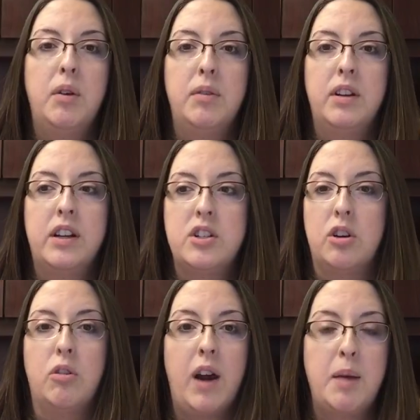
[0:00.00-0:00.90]
want them to look at
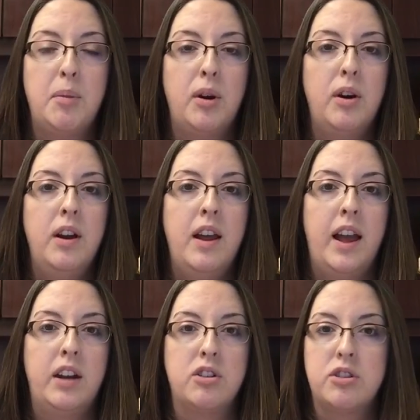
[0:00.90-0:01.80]
your grammar
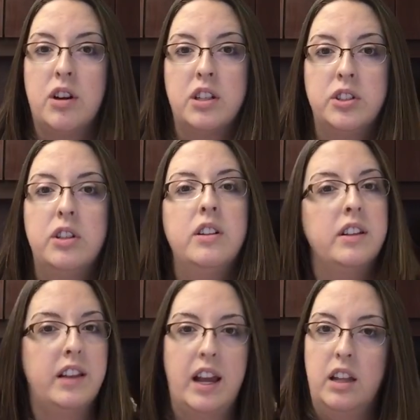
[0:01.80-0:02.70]
and your structure,
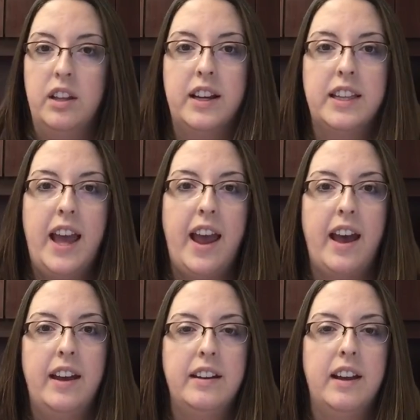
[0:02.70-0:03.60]
they'll look at
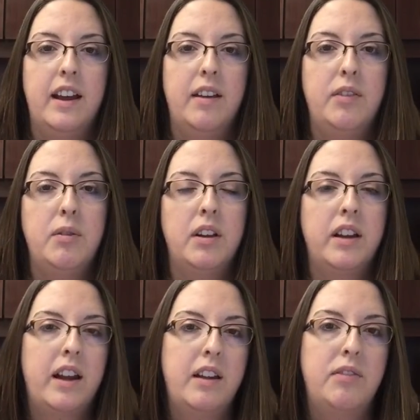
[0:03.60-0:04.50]
that. If you want to
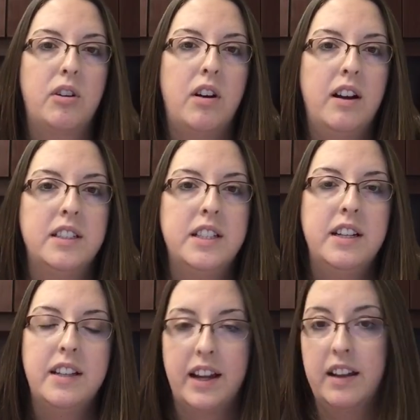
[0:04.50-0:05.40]
look at it for
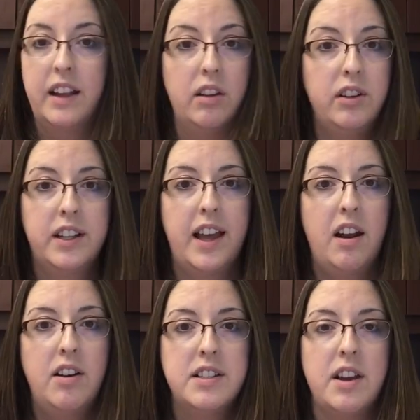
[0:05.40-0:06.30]
content, they'll look at
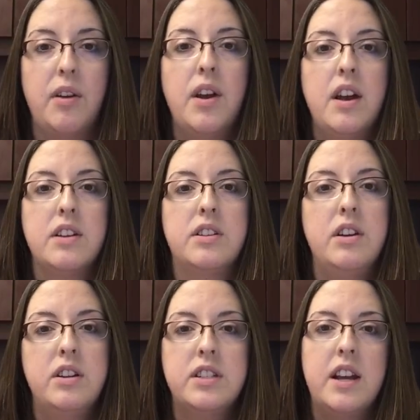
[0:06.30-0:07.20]
that also. So
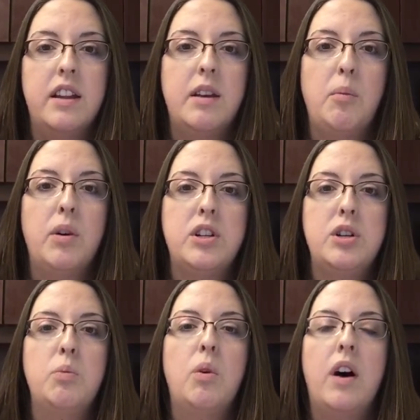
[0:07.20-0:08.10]
you just tell them what
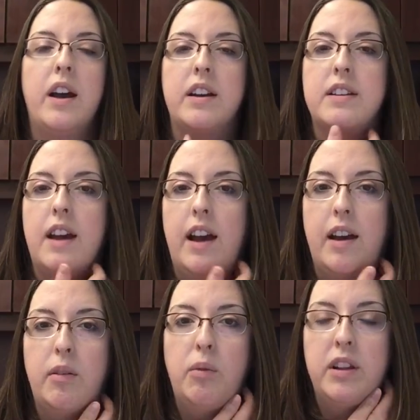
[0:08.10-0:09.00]
you want
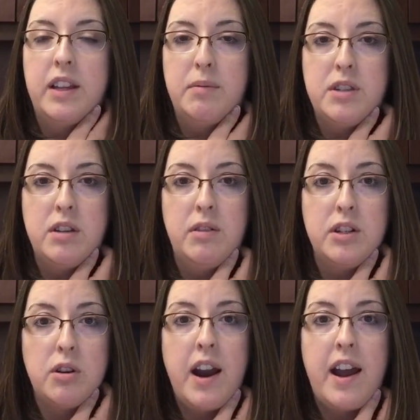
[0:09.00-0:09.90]
them to
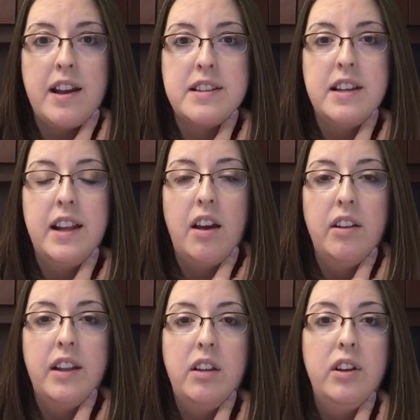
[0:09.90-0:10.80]
address, and
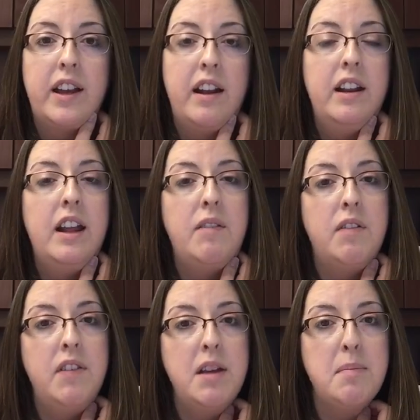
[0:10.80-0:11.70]
they'll look at it and give
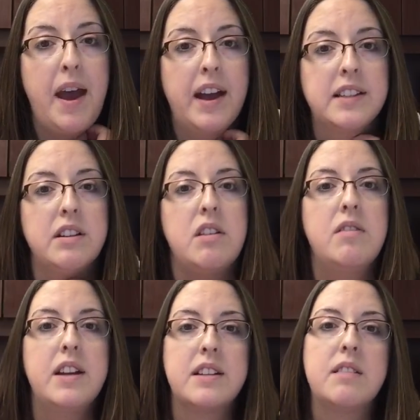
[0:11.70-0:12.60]
you feedback, so you
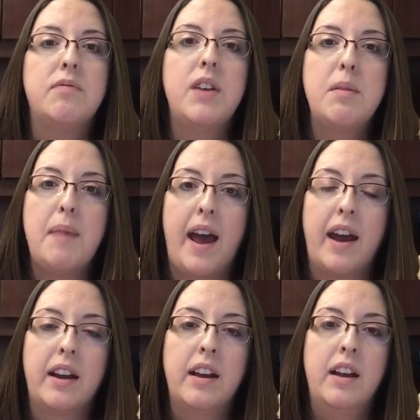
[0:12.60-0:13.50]
can get some
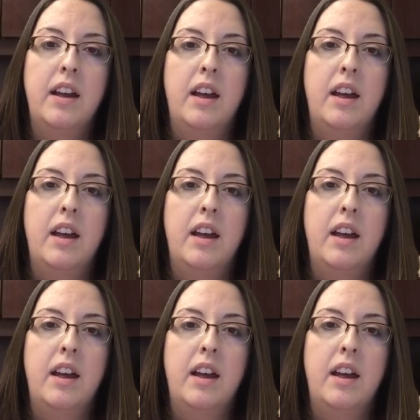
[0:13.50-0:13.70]
feedback